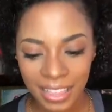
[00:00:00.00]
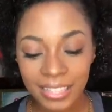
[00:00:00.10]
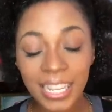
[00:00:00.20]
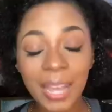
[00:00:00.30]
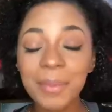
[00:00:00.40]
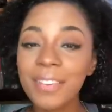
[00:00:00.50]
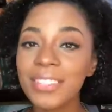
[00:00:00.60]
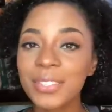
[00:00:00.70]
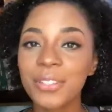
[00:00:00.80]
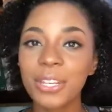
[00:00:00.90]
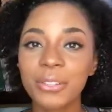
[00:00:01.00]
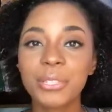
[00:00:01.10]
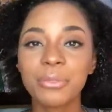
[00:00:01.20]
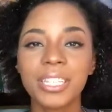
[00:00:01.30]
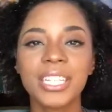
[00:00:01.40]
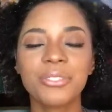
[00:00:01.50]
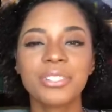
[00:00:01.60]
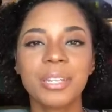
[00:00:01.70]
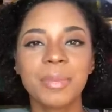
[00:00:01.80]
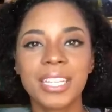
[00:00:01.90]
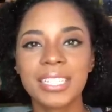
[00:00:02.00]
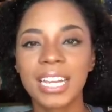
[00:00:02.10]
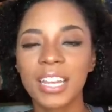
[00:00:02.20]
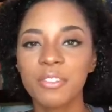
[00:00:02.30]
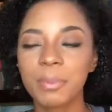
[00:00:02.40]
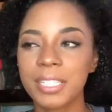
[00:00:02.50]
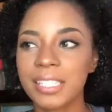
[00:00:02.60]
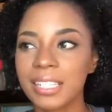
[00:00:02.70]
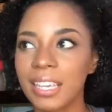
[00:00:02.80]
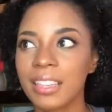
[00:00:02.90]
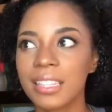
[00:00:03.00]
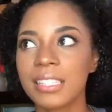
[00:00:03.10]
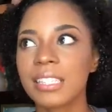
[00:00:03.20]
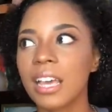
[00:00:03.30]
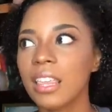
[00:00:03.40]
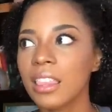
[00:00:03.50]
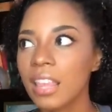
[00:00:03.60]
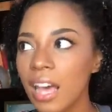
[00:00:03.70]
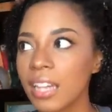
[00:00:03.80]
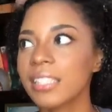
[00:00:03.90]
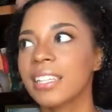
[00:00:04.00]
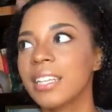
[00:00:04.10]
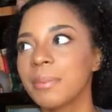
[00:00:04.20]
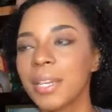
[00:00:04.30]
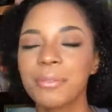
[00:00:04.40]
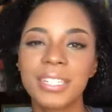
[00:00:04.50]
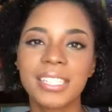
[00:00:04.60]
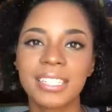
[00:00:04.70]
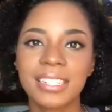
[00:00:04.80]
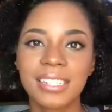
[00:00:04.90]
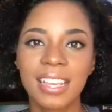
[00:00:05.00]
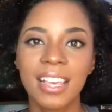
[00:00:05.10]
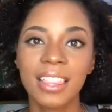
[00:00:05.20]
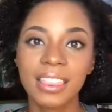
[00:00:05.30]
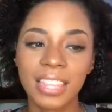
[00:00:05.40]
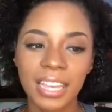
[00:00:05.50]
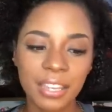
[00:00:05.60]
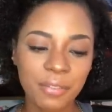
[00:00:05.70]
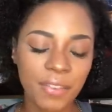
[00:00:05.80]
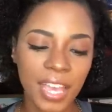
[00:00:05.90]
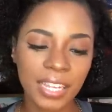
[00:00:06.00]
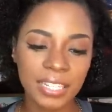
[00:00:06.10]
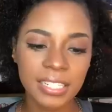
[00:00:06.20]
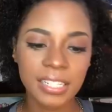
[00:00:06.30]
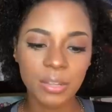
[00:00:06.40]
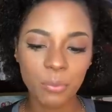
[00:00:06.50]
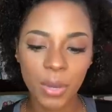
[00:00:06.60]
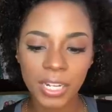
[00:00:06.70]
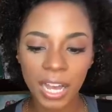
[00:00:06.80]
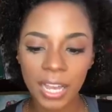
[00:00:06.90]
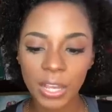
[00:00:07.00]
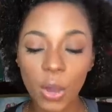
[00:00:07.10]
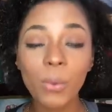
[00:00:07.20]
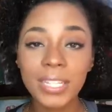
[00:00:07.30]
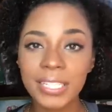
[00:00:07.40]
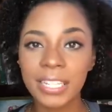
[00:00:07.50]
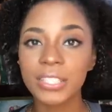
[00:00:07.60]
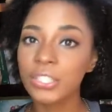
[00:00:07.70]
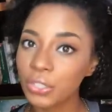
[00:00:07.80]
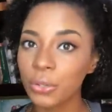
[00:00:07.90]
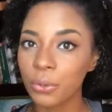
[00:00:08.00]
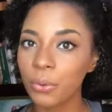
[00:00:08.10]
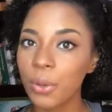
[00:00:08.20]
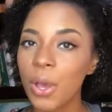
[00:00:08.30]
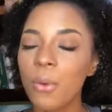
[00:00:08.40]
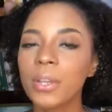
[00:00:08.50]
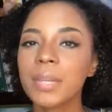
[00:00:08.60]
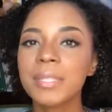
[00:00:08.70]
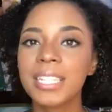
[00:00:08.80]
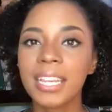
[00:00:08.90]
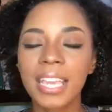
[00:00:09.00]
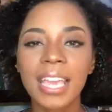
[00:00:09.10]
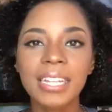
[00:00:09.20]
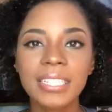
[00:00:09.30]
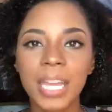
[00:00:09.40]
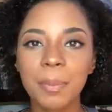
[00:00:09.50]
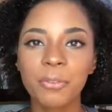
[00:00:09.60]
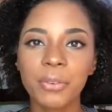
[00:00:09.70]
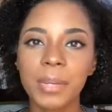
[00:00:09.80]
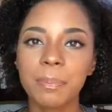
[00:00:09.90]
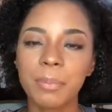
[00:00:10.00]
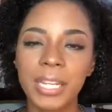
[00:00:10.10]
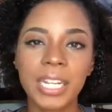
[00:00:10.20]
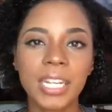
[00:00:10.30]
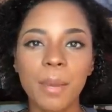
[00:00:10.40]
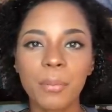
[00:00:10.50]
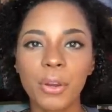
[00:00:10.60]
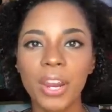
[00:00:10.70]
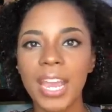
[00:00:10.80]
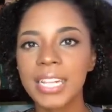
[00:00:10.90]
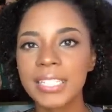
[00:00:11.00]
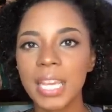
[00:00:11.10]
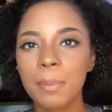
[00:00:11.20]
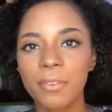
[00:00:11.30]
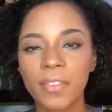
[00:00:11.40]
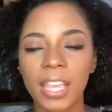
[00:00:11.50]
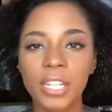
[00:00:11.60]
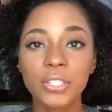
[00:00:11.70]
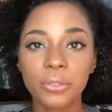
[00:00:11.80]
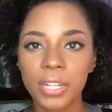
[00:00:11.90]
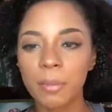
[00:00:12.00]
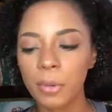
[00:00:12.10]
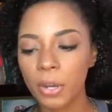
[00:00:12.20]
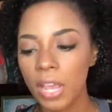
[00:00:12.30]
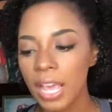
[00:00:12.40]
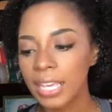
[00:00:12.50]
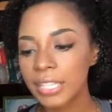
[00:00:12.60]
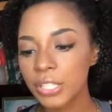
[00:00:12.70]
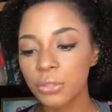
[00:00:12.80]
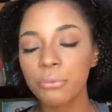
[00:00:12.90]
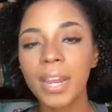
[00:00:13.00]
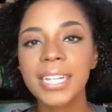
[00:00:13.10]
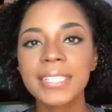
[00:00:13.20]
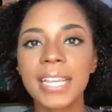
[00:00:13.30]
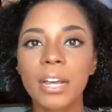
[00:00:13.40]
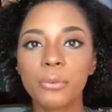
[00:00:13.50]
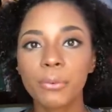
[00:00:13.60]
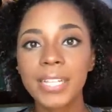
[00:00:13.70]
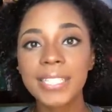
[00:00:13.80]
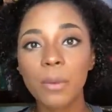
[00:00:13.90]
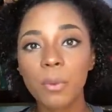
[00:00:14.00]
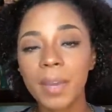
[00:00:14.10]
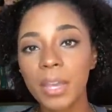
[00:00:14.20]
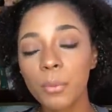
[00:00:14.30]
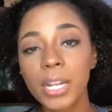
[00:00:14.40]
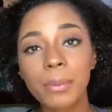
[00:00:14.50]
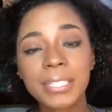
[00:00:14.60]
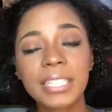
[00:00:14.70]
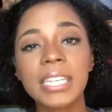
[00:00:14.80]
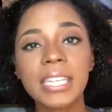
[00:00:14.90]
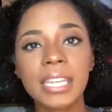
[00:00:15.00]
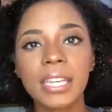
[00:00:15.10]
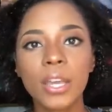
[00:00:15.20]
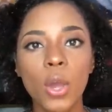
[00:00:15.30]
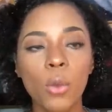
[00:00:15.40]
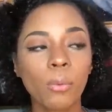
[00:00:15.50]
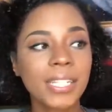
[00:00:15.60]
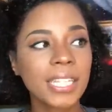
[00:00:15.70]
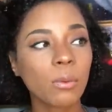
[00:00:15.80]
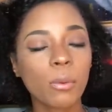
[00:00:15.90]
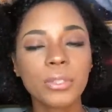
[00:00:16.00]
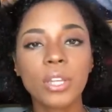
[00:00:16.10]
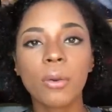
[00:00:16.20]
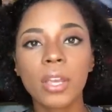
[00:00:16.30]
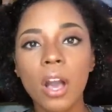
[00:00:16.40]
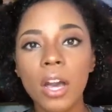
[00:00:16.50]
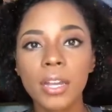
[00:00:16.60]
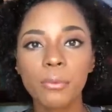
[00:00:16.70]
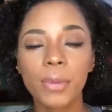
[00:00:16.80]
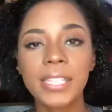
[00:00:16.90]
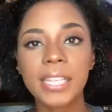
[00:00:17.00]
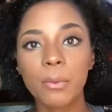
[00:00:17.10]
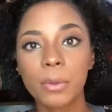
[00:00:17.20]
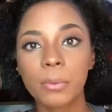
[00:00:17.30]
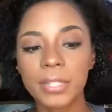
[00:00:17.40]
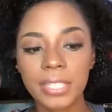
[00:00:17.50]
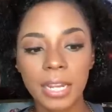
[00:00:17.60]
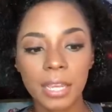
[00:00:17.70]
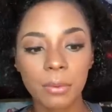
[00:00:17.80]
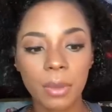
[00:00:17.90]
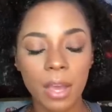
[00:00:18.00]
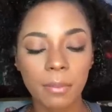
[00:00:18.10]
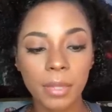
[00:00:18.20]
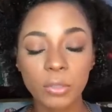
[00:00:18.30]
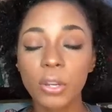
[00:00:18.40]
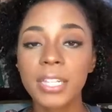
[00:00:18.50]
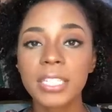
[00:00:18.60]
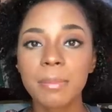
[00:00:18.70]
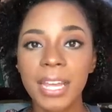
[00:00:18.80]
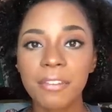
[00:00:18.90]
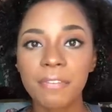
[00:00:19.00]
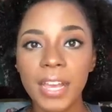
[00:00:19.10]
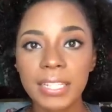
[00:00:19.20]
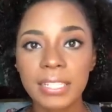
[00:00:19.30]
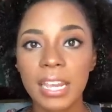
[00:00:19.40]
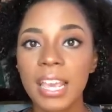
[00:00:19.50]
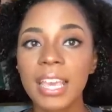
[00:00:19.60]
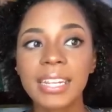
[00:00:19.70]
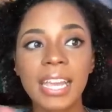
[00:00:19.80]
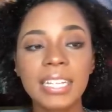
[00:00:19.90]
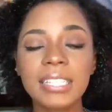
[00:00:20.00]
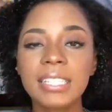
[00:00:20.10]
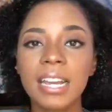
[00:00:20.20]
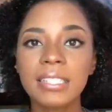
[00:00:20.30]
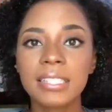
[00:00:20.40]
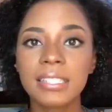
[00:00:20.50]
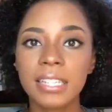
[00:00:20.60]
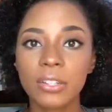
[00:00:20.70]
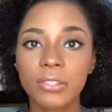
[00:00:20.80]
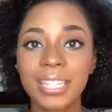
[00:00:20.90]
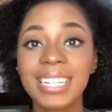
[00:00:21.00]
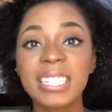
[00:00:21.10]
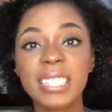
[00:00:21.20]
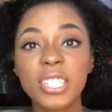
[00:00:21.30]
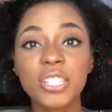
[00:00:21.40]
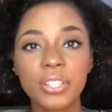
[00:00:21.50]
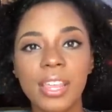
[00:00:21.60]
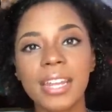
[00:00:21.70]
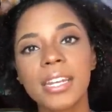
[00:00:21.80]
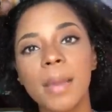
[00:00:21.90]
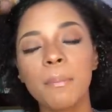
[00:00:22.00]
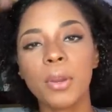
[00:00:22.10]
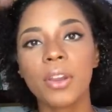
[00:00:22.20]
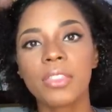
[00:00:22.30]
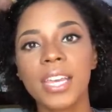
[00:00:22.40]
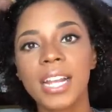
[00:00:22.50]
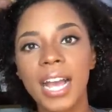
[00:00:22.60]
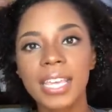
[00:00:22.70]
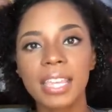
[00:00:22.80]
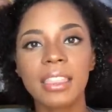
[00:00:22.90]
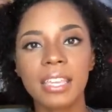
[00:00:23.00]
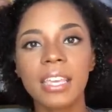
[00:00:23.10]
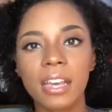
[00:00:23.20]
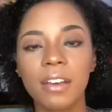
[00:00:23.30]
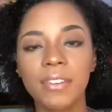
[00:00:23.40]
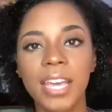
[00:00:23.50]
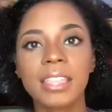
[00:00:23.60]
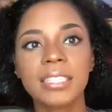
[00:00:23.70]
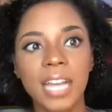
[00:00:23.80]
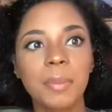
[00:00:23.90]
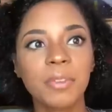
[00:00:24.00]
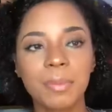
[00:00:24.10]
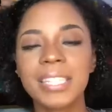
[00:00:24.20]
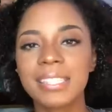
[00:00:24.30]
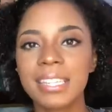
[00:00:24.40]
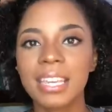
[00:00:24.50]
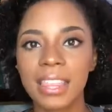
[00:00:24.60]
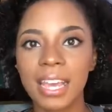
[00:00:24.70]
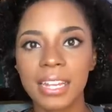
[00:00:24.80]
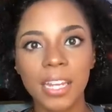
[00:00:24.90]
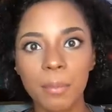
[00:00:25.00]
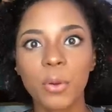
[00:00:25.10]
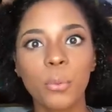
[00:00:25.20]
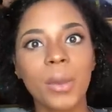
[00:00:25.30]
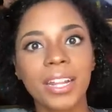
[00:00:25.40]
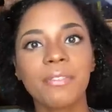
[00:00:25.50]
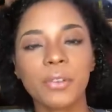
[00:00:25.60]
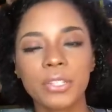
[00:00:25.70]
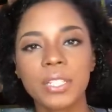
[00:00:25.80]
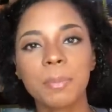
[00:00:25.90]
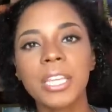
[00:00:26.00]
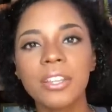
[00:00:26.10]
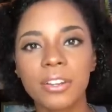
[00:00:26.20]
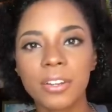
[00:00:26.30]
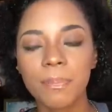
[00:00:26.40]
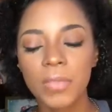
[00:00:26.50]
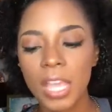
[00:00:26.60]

The timing of this video is really interesting because I've been seeing this a lot in my recent life. And what I always like to do when I'm seeing any type of repeating number, any type of angel number, is to write it down. Write down what my what I was thinking. Write down what was going on. Write down what it was that I um, am trying to manifest, and any signs and signals in addition to that number that I can think of at the time of me seeing that number when it first appeared.